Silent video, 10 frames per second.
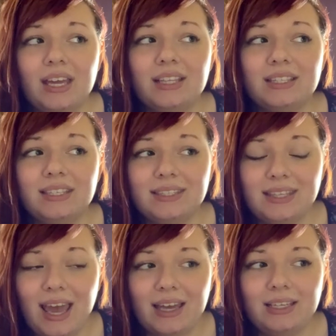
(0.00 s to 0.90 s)

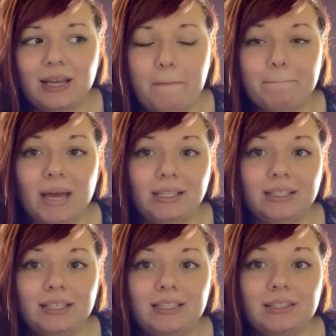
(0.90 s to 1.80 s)
Instead,
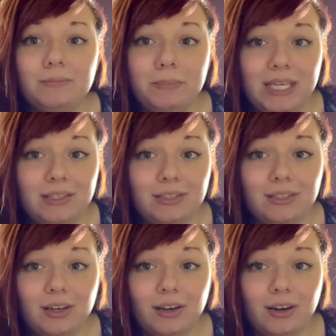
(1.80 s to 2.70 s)
Melanie speaks
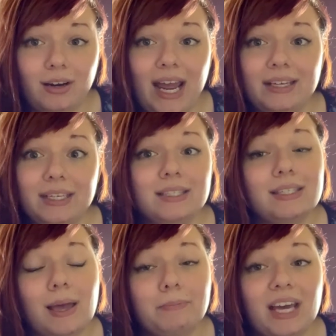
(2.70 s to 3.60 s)
to her and can
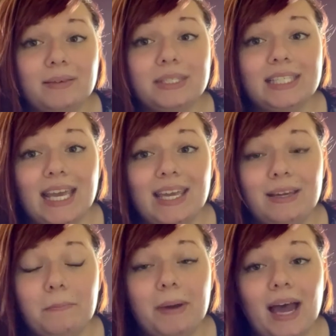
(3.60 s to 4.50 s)
sometimes
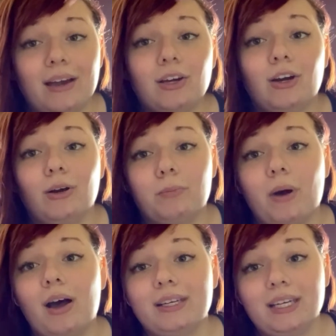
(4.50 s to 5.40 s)
take back her
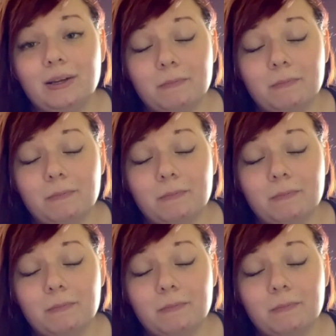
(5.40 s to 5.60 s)
body.